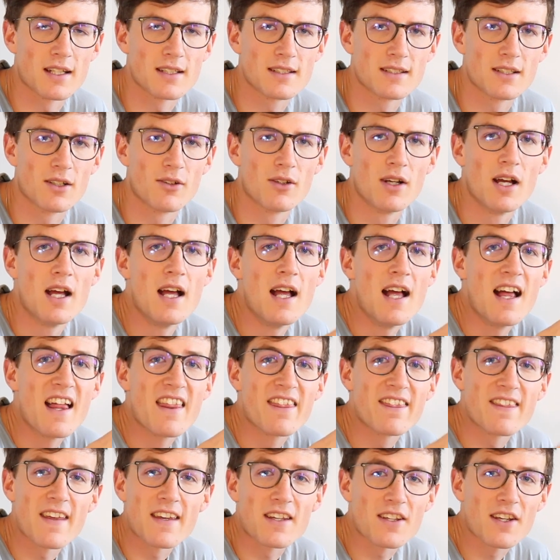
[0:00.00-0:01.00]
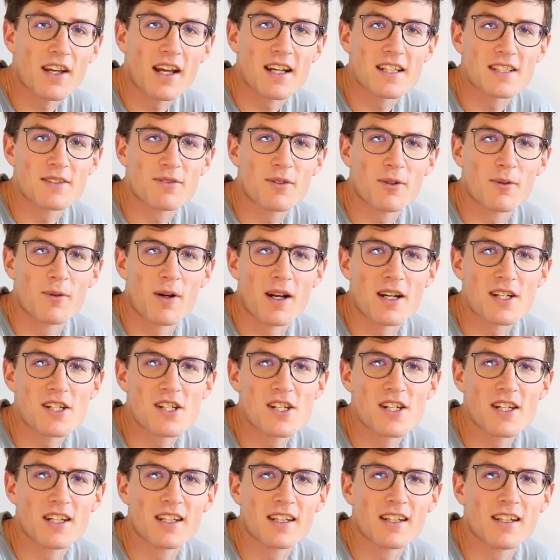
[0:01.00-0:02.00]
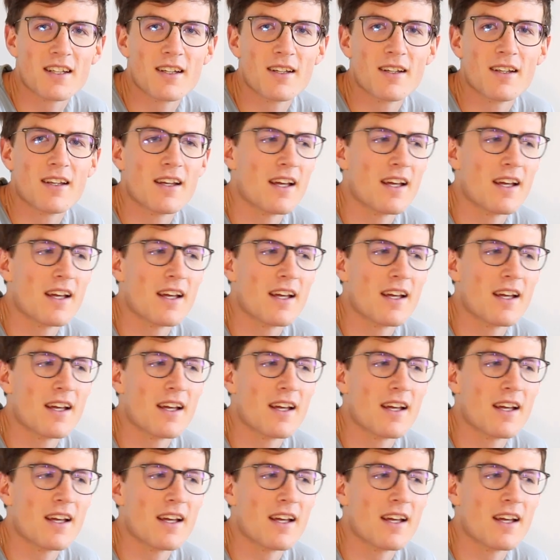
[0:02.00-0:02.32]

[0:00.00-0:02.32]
So thank you guys for watching.